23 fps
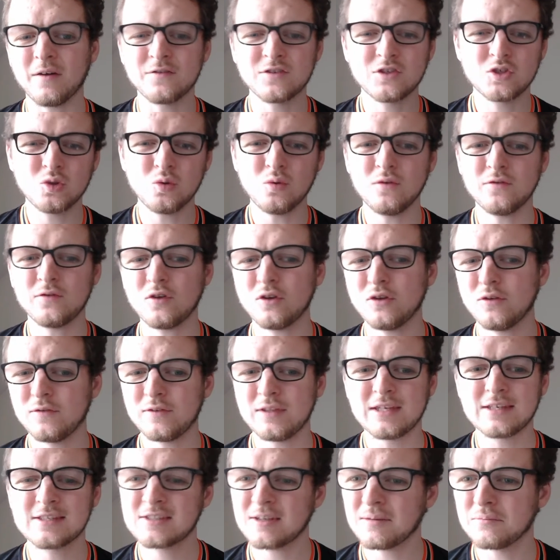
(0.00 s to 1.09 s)
I've sort of gone off
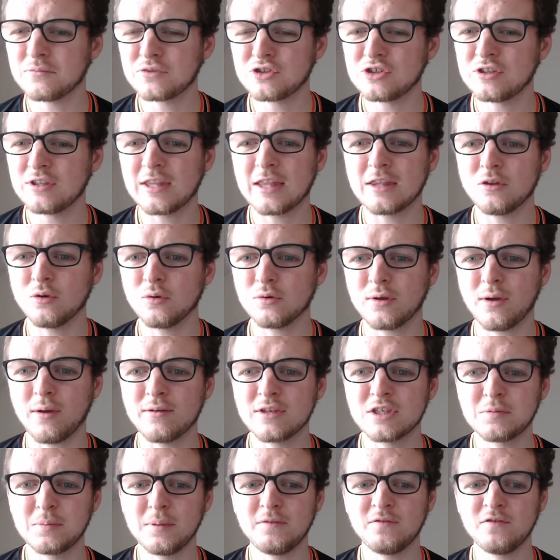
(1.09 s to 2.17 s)
the assumption that they're not
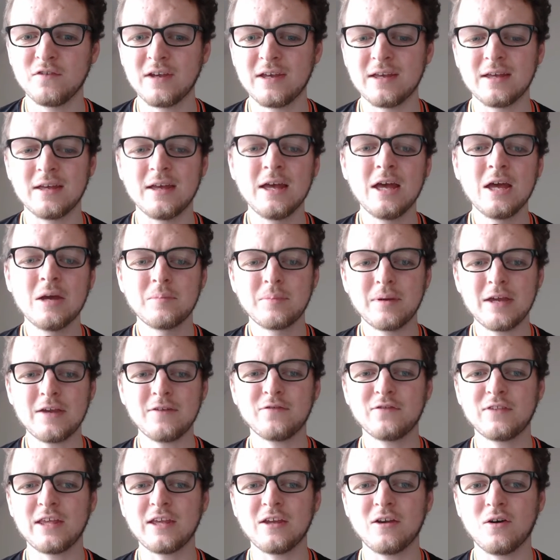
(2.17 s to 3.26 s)
going to be fit, but
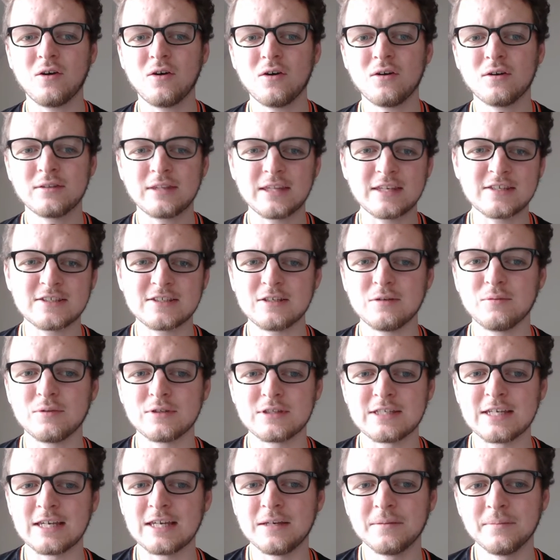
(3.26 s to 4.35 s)
if they are, there's still a
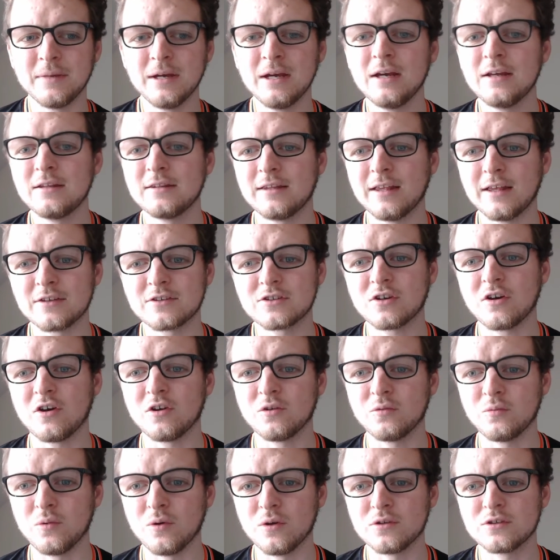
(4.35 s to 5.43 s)
team that
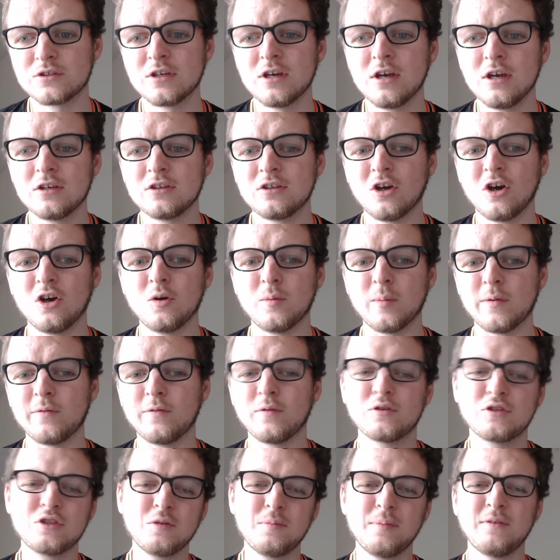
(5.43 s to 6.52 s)
I would go with.
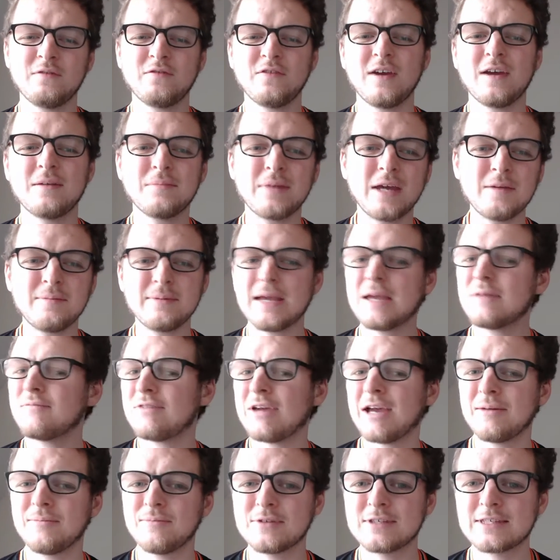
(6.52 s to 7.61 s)
Or to be fair, maybe
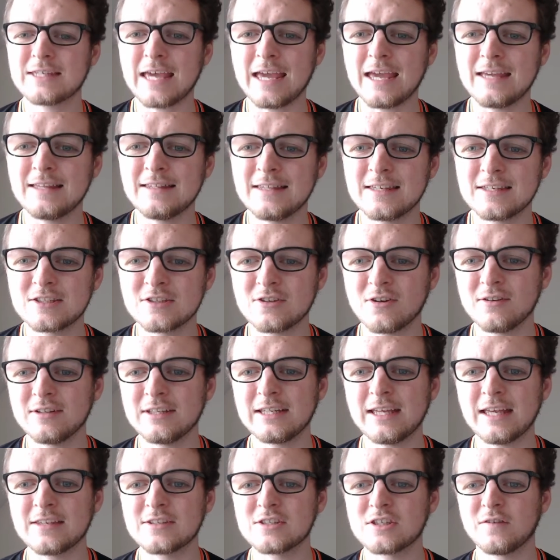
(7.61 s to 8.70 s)
Abraham would get in this side
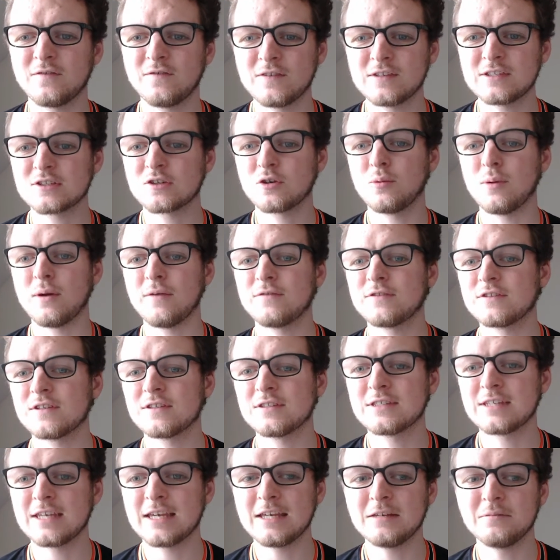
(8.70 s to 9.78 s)
against a physical
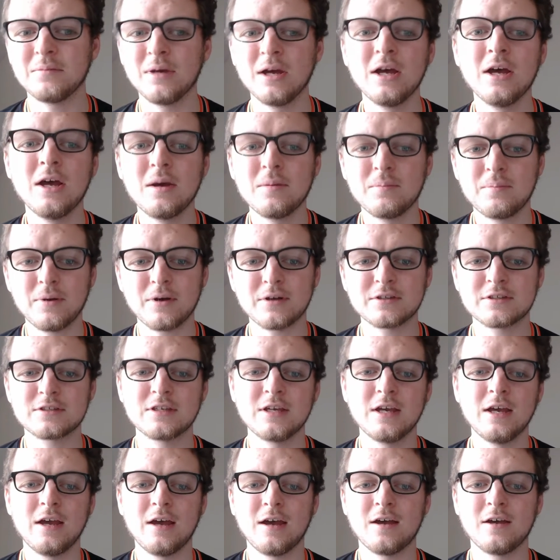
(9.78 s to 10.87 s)
Everton team,
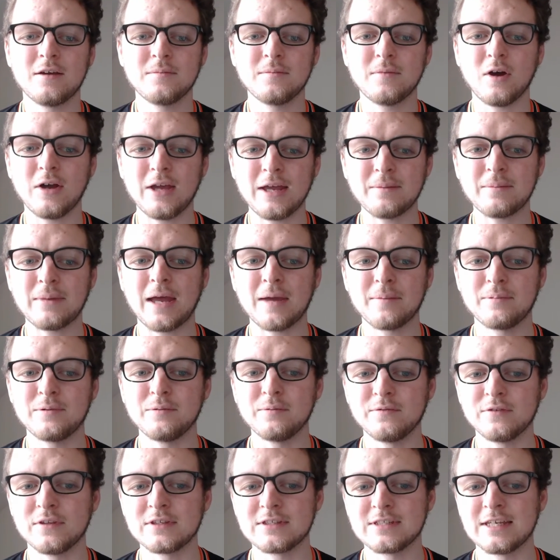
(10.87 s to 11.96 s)
but I am happy
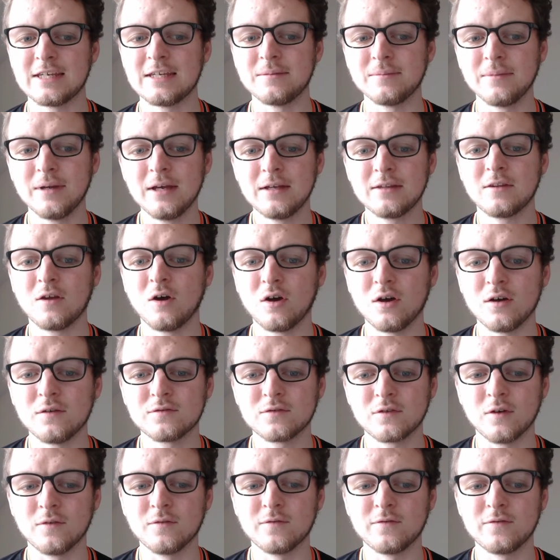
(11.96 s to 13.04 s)
with the team that I
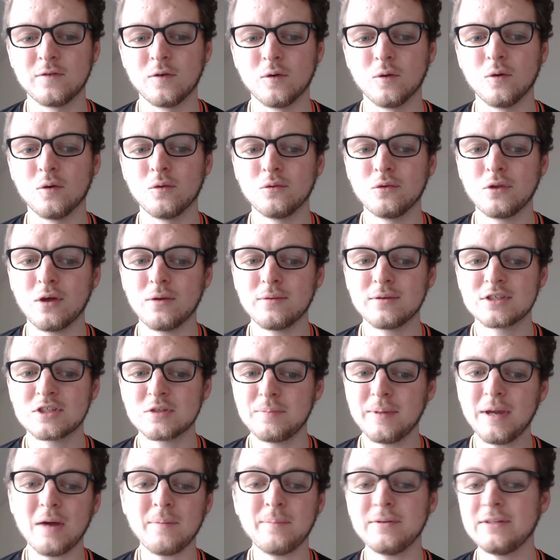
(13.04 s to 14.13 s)
have gone for, although it's a
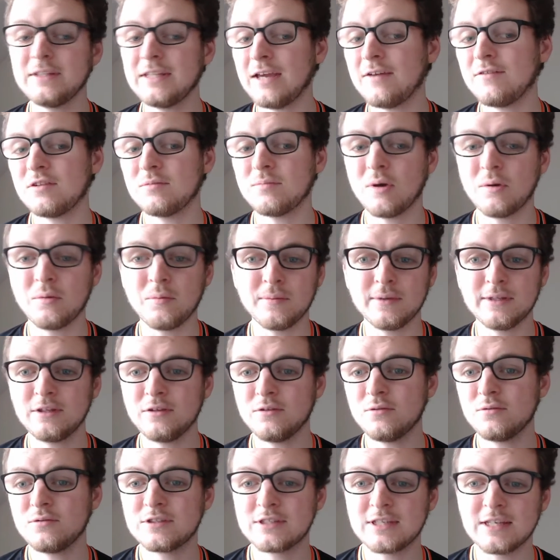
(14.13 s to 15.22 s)
bit up in the air at the moment. We
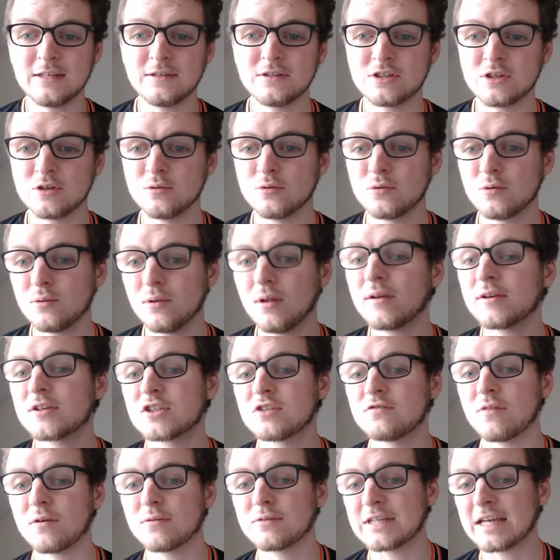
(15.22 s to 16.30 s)
do see Tuchel likes
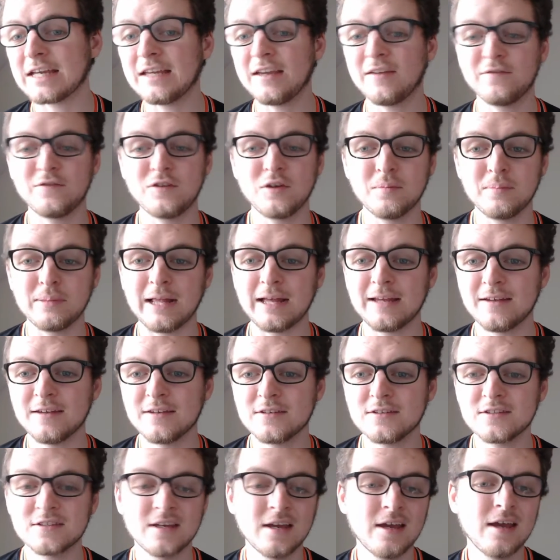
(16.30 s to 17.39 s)
to rotate a few
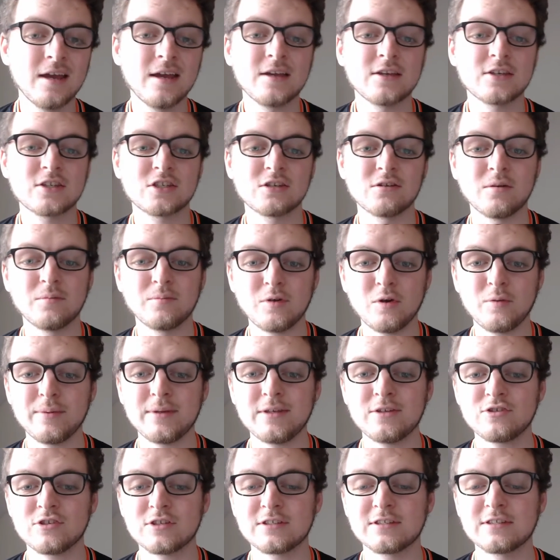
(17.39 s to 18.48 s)
players, so it will be
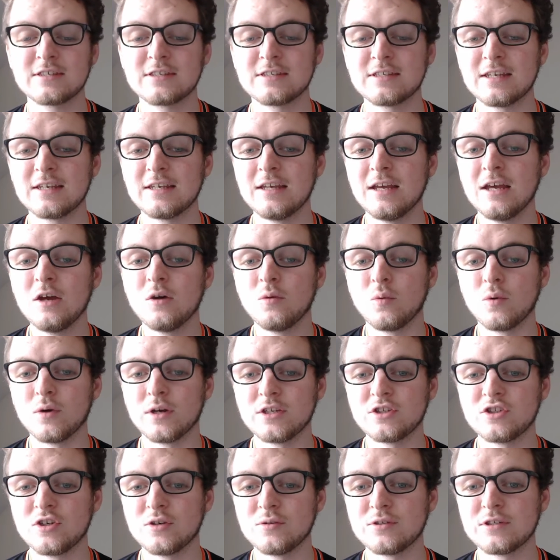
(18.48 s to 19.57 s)
interesting to see what
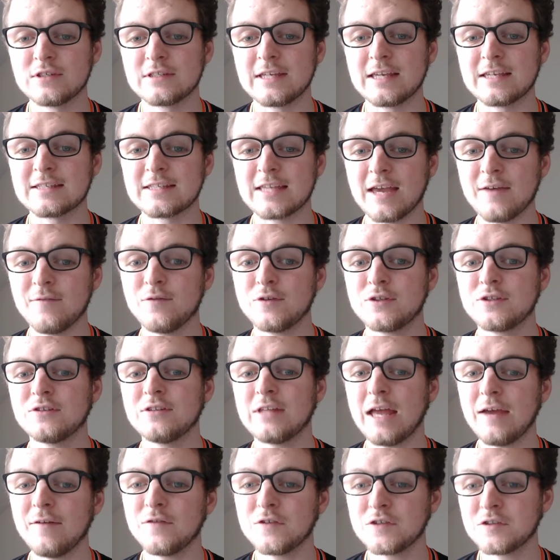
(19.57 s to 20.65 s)
he chooses against
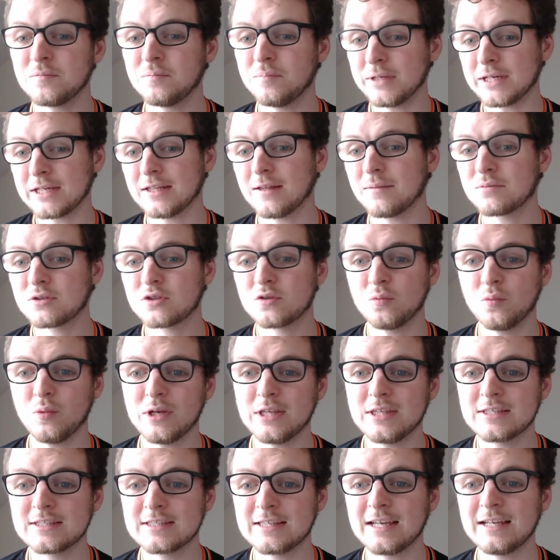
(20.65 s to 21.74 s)
Everton. Everton picking up some
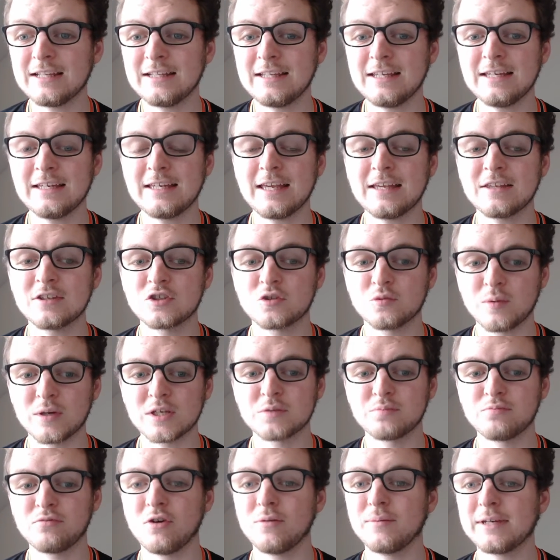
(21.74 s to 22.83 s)
wins lately against
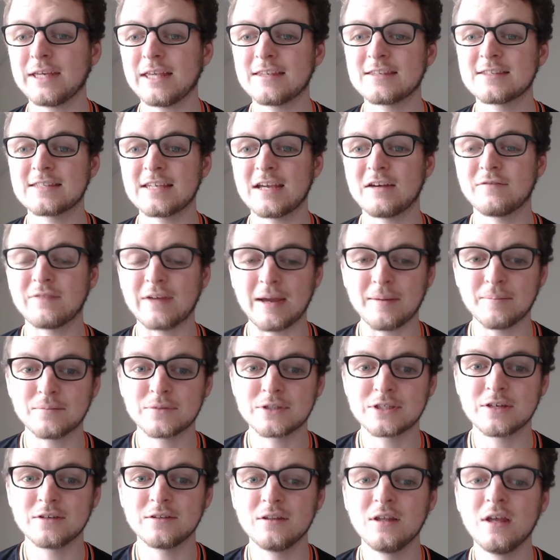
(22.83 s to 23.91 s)
West Brom, against
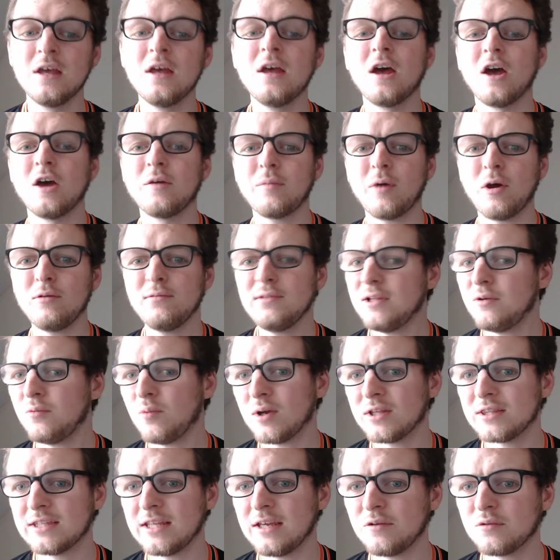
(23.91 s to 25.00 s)
Southampton, only
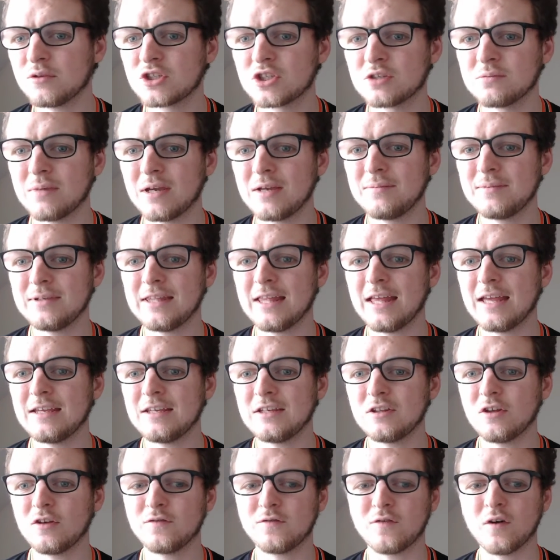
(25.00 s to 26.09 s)
1-0, so maybe they're,
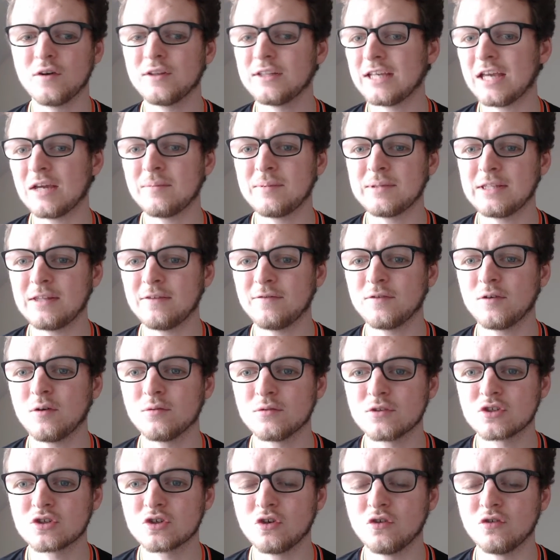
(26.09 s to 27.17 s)
you know, finding it a bit
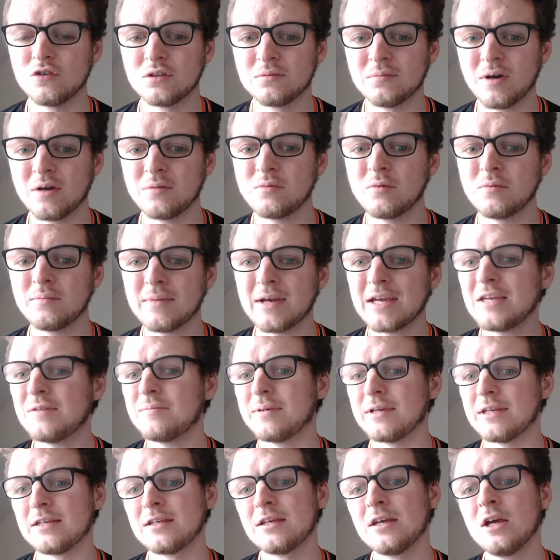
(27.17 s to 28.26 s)
difficult to score at the moment.
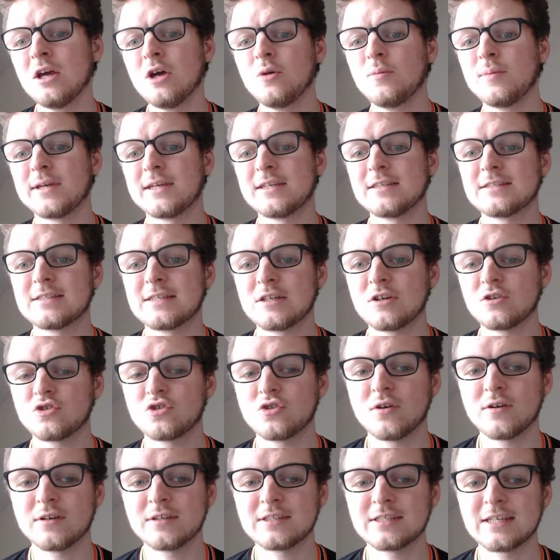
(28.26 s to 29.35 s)
Maybe we can
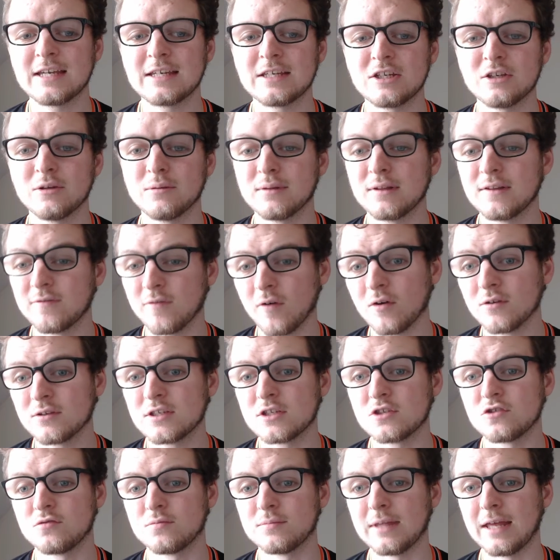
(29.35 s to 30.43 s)
try and take, you know,
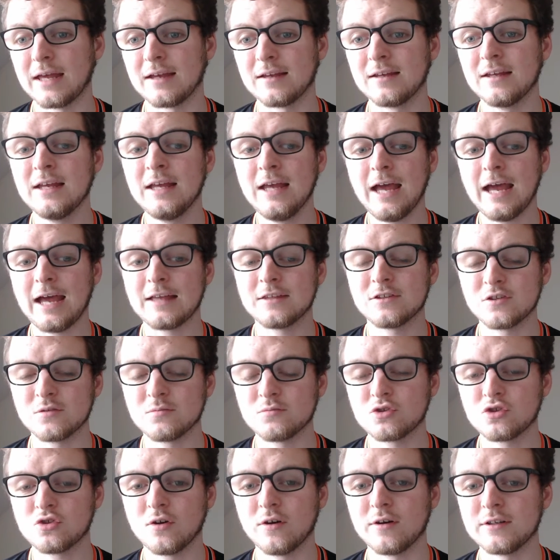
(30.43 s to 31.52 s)
advantage from that
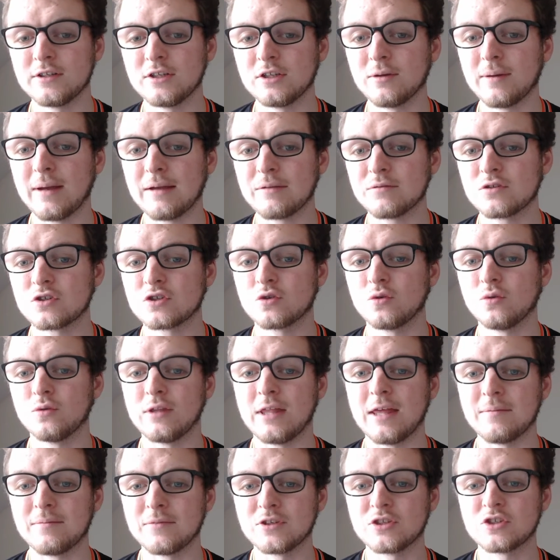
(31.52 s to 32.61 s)
and try and, you know, outscore
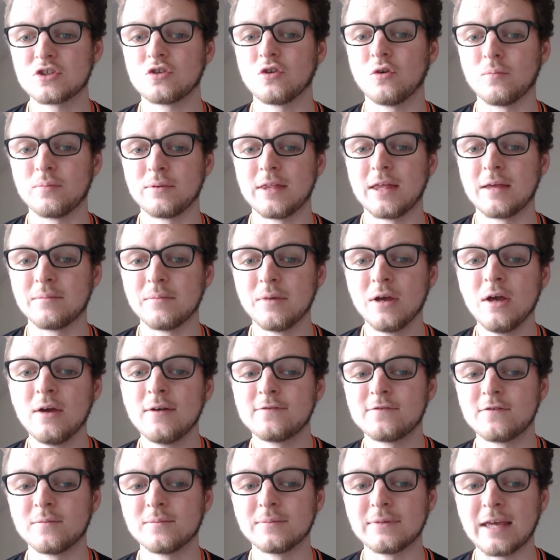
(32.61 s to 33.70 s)
them and stop them
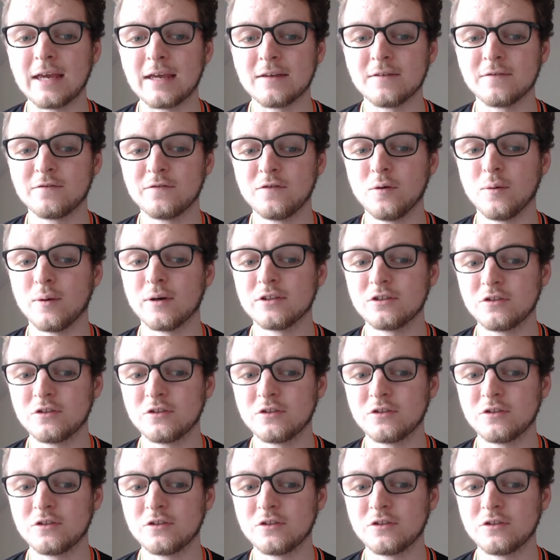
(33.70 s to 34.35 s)
from getting through.